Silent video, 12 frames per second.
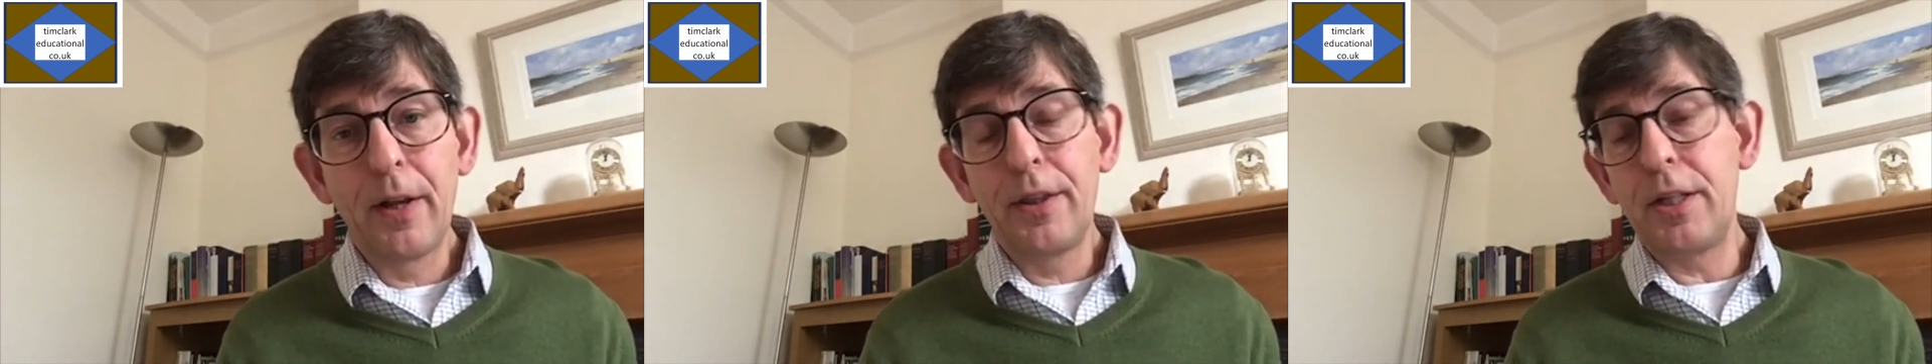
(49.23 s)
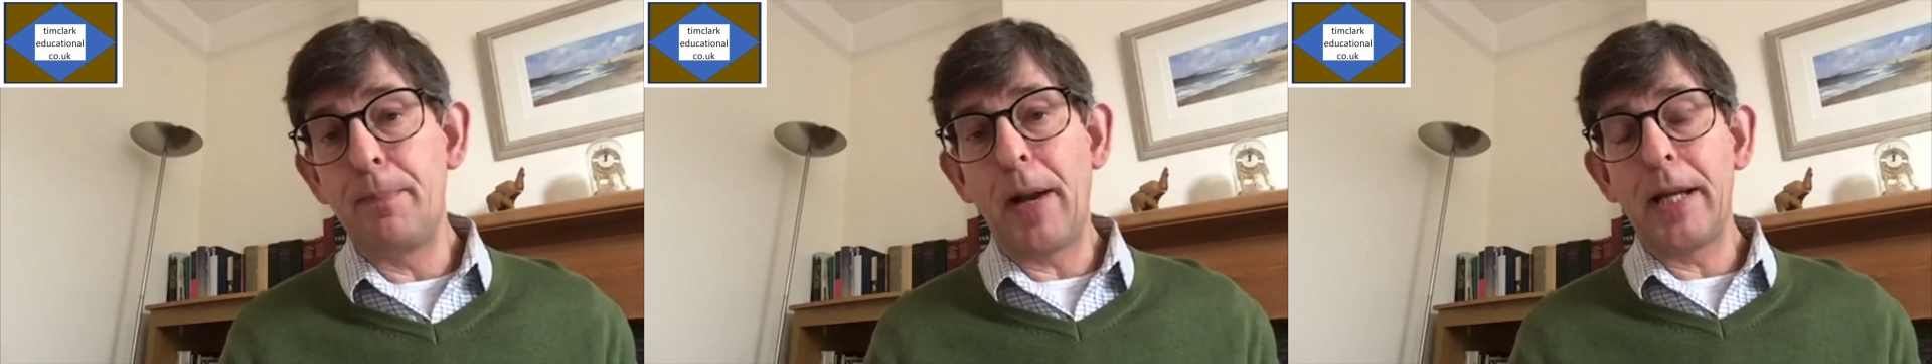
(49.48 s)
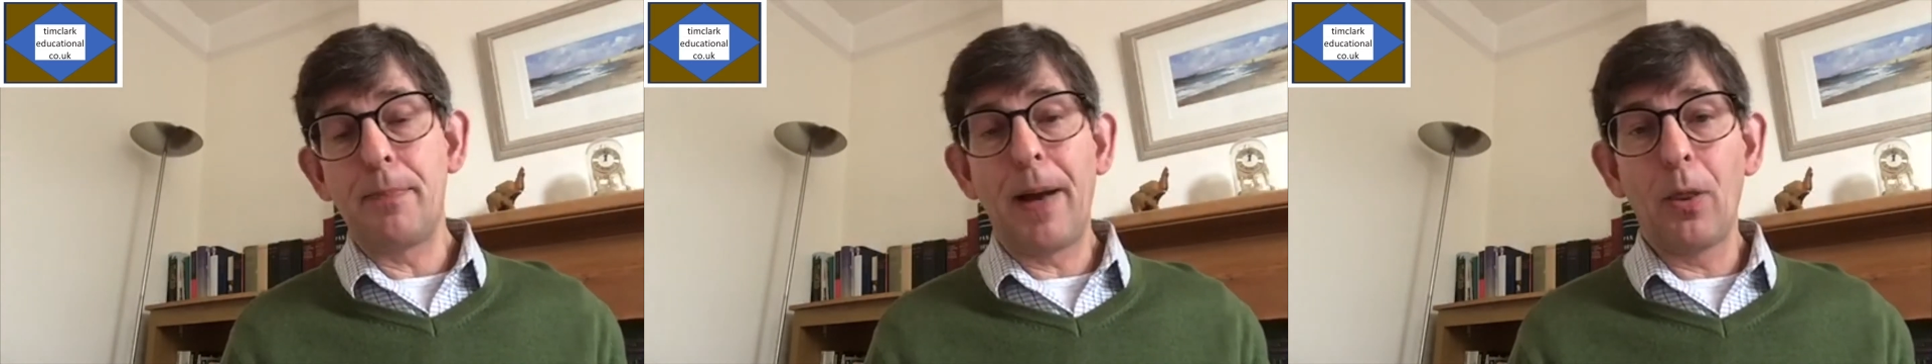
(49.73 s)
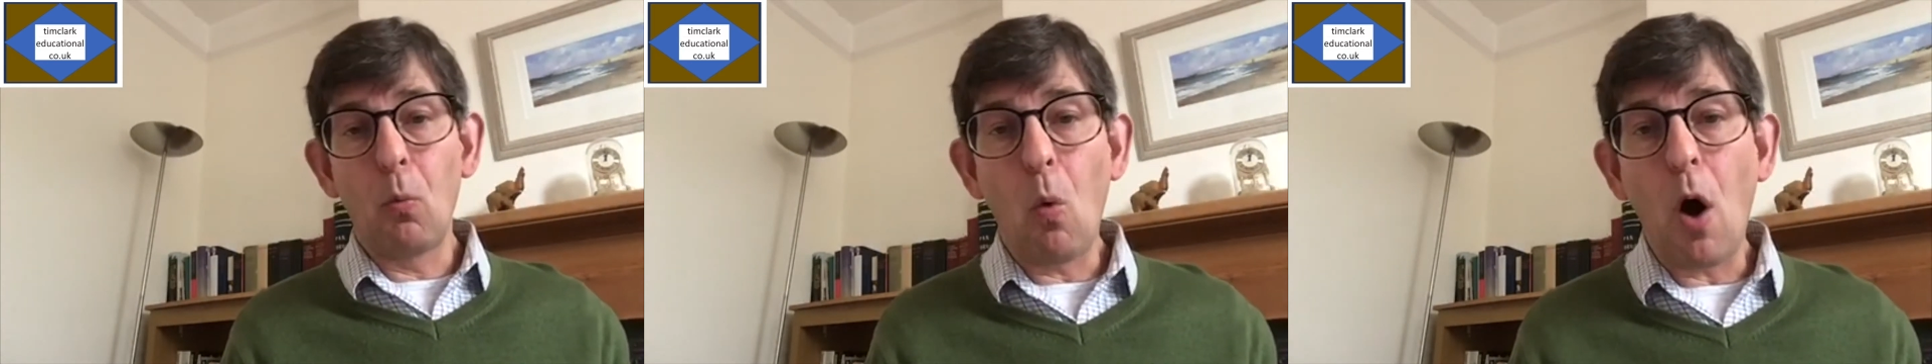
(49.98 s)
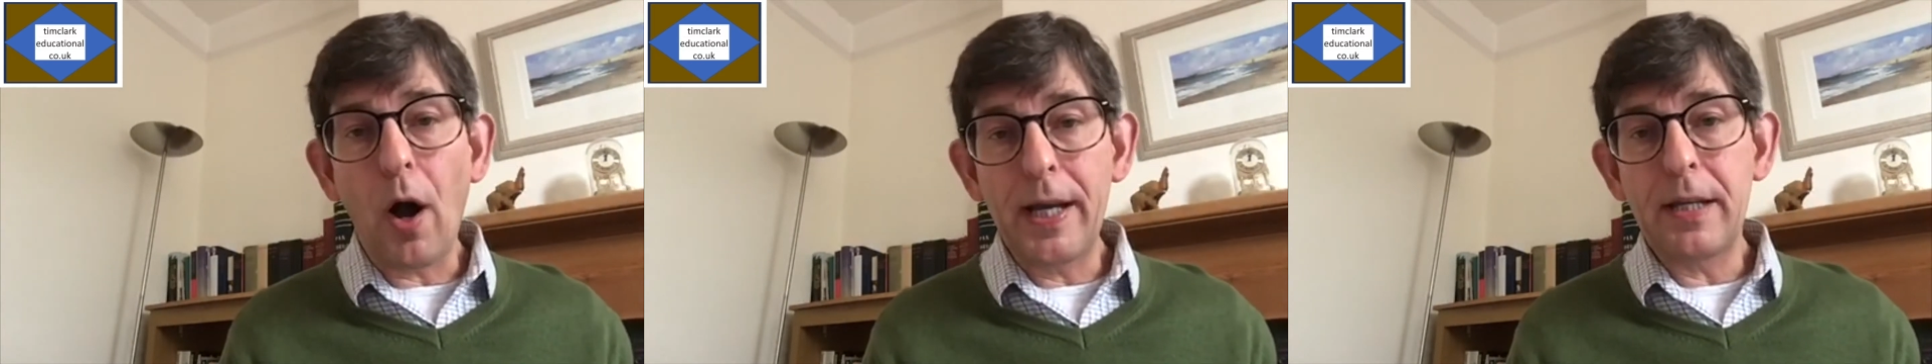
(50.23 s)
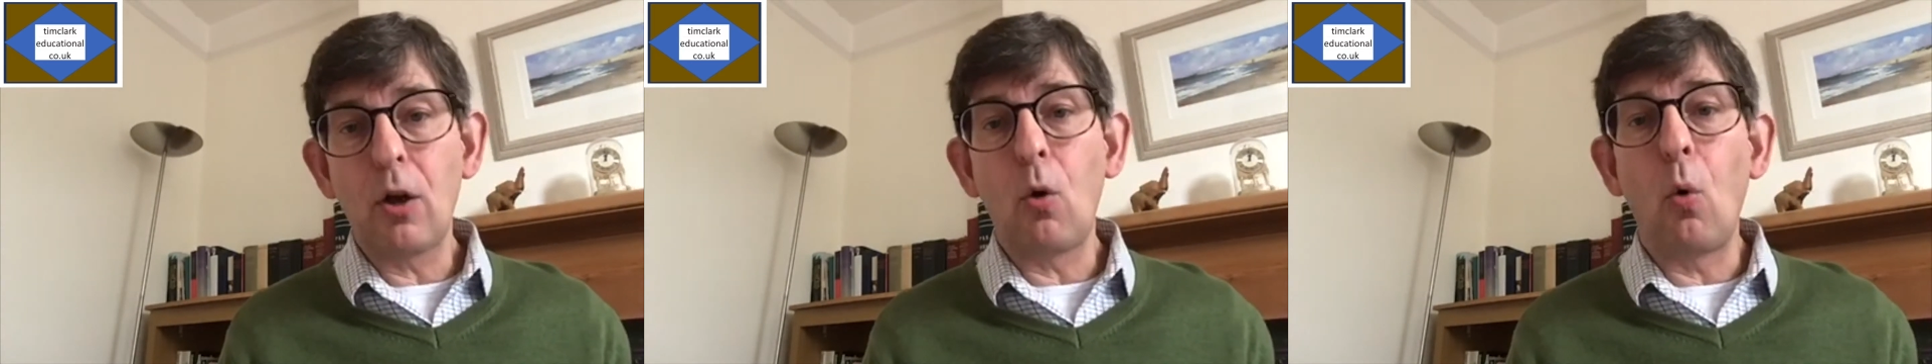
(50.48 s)
the debate about the
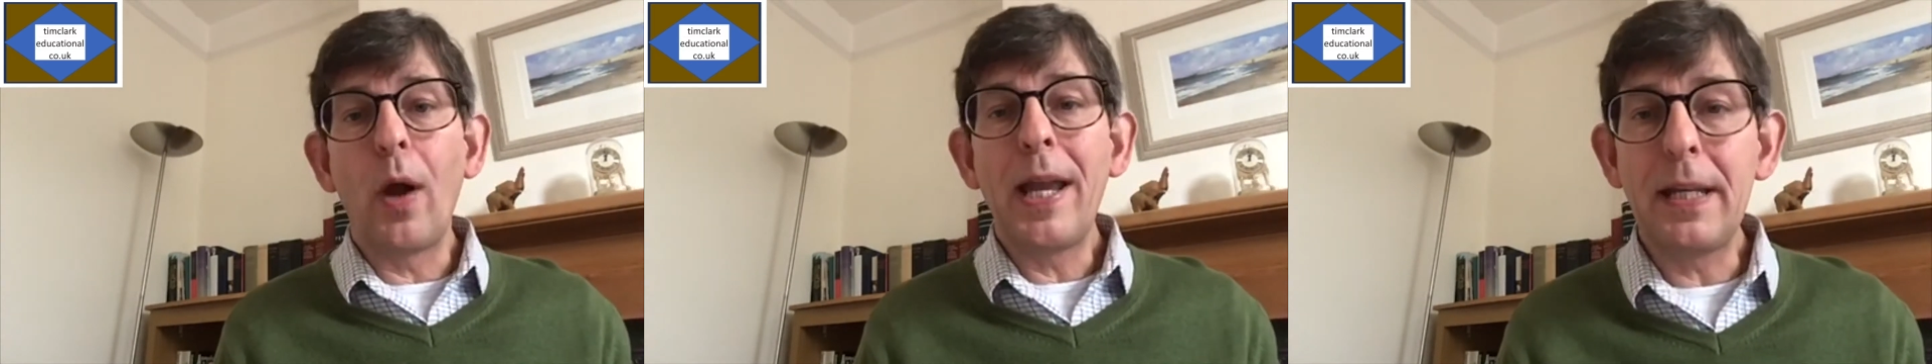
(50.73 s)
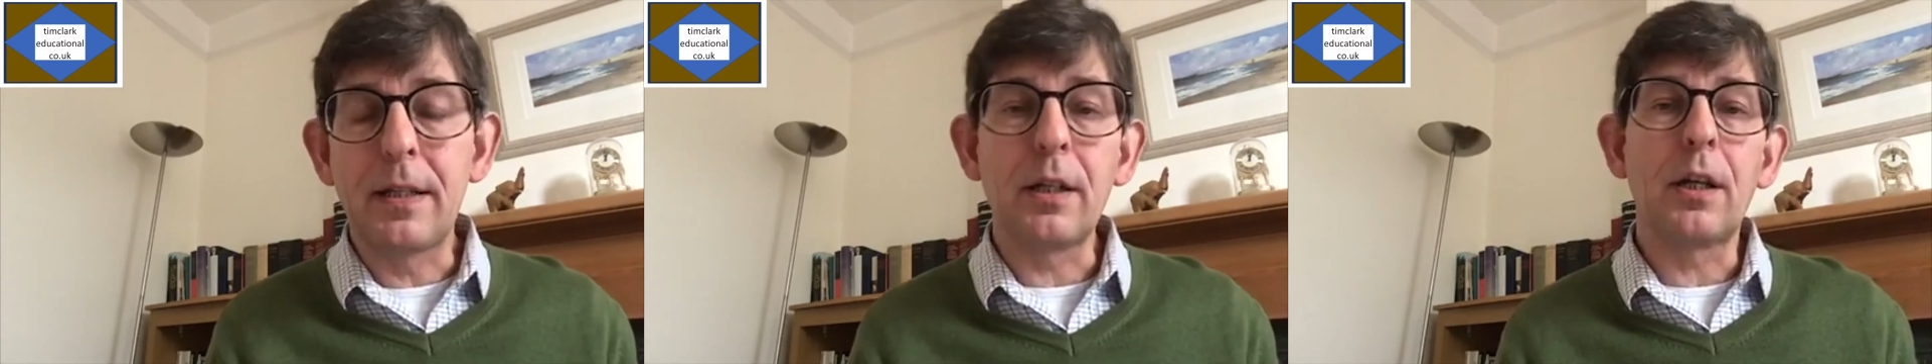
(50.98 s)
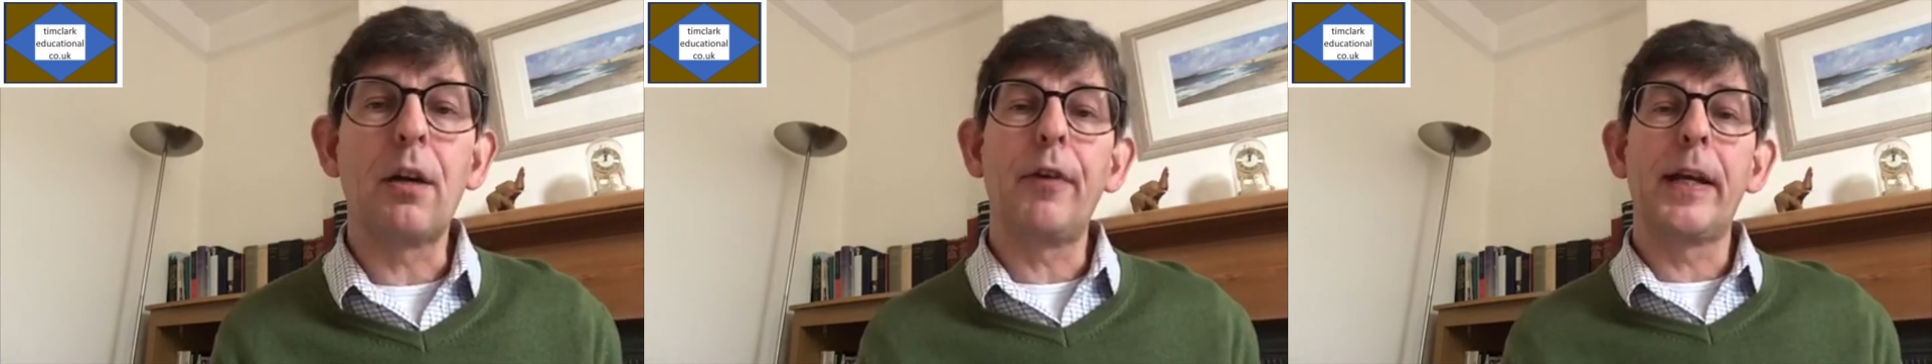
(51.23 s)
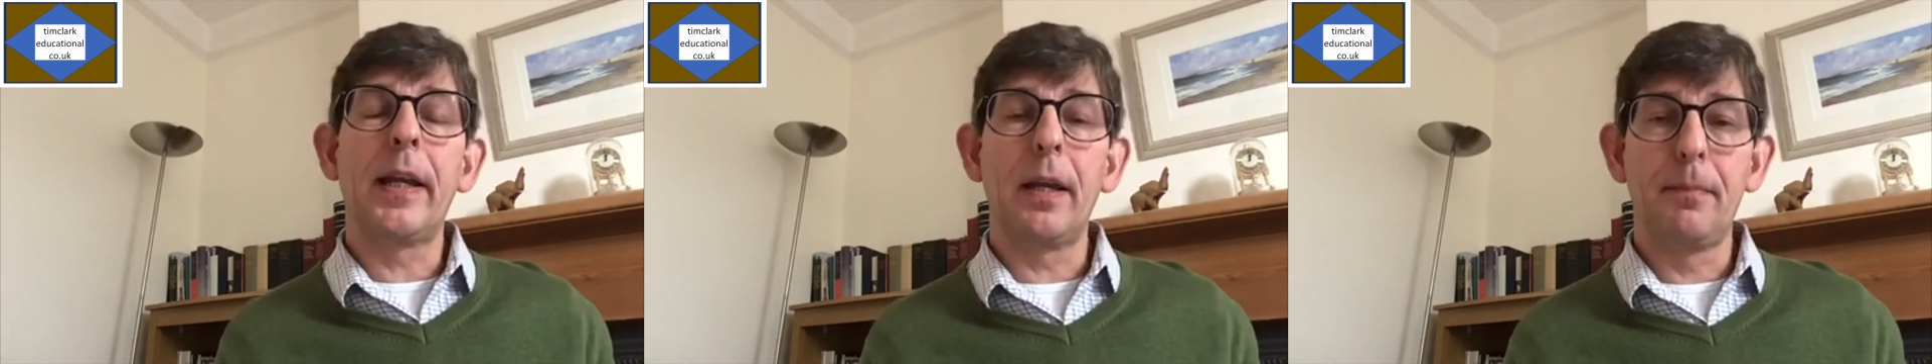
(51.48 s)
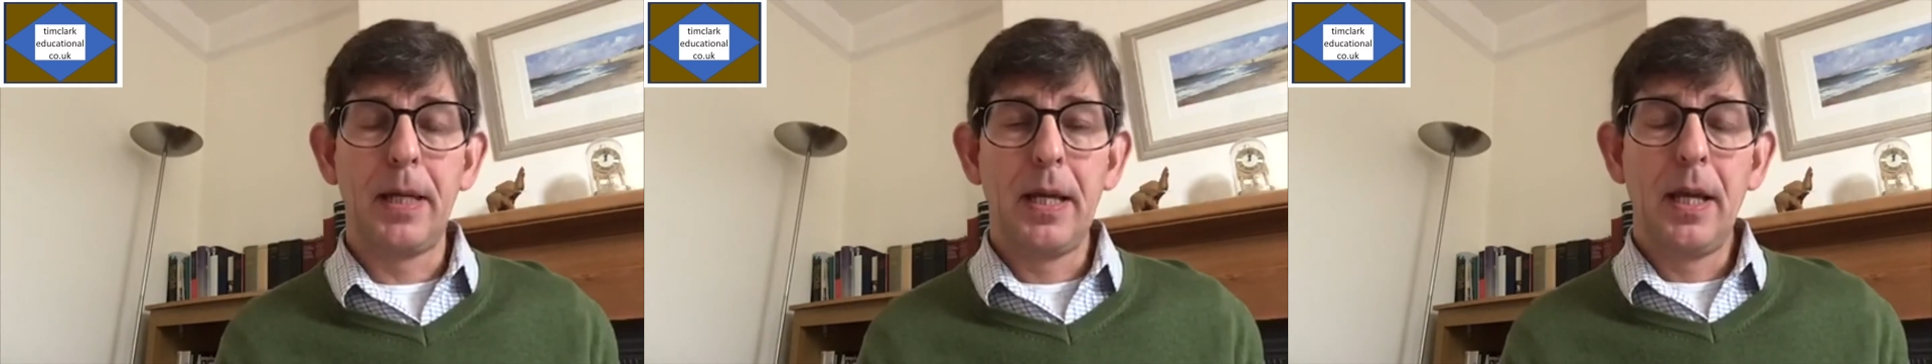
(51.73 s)
wider or hidden curriculum,